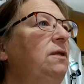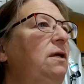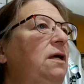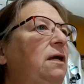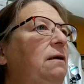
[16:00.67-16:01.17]

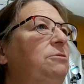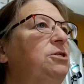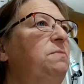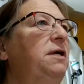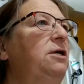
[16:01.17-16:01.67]
And I'm
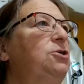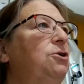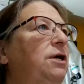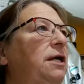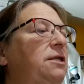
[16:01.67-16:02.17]
just making
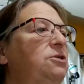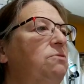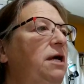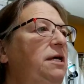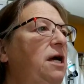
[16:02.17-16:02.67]
sure I got this
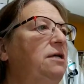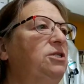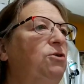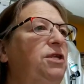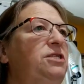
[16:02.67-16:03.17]
right. Yeah,
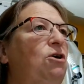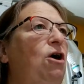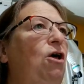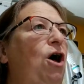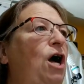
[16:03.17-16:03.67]
so these are
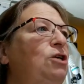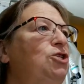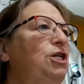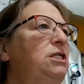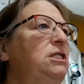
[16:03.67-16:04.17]
all
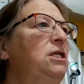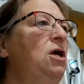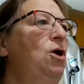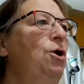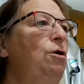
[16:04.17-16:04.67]
auction,
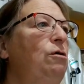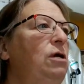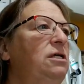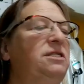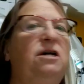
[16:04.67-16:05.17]

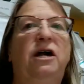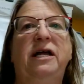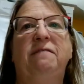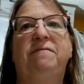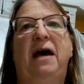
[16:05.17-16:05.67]

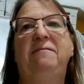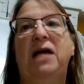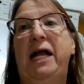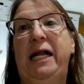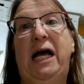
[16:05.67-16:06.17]
starting at
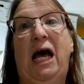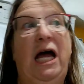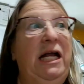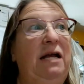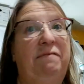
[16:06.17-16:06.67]

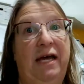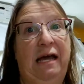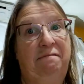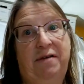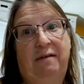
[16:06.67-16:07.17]
$5.99. If I
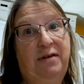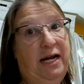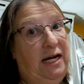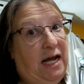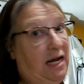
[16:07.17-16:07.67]
get
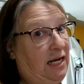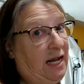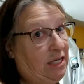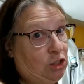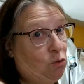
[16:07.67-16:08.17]
$5.99,
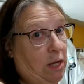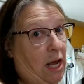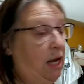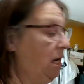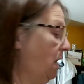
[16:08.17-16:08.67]
that's
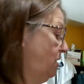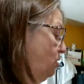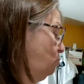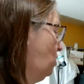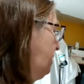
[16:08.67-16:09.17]
okay. I
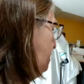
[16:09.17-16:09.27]
just want to